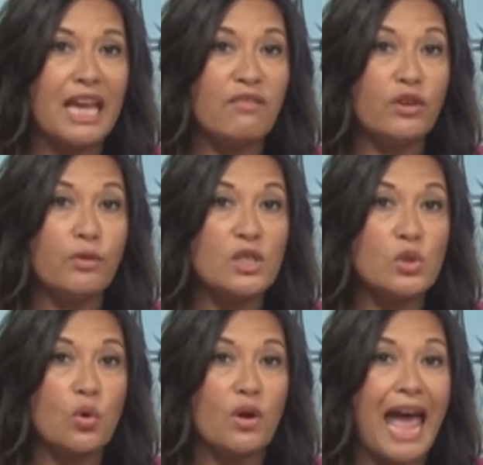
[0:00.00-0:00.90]
infrared
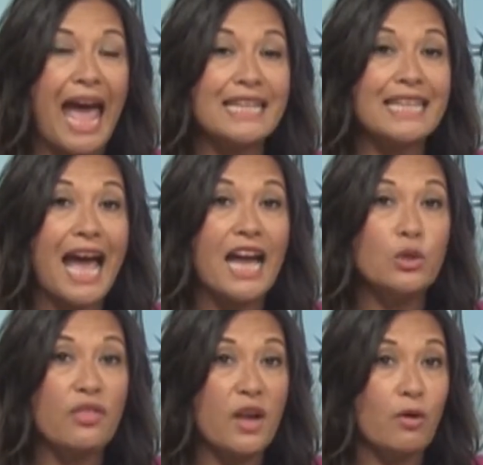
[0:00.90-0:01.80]
sauna and
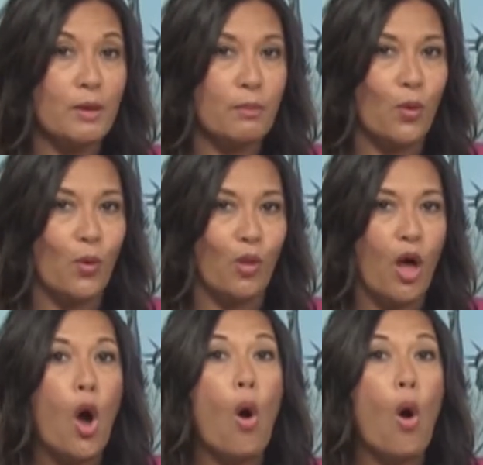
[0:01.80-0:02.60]
hydrotherapy pool,